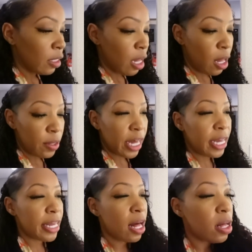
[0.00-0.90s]

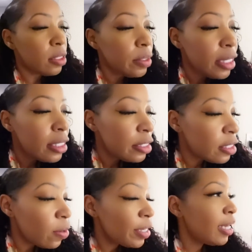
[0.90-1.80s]
Okay, y'all.
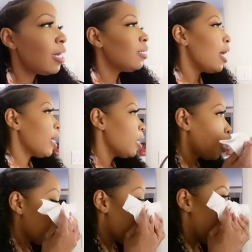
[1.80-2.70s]
So, yeah, like,
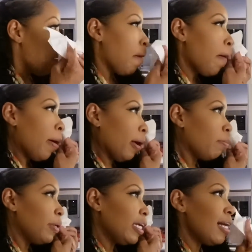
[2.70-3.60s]

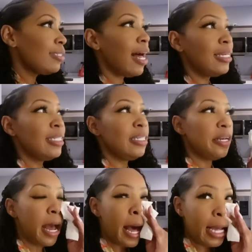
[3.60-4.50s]
because I did
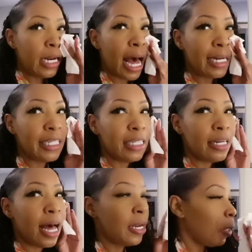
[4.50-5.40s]
not, I did
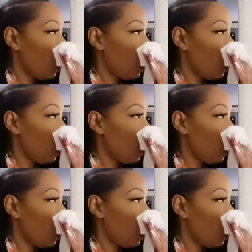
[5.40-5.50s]
not,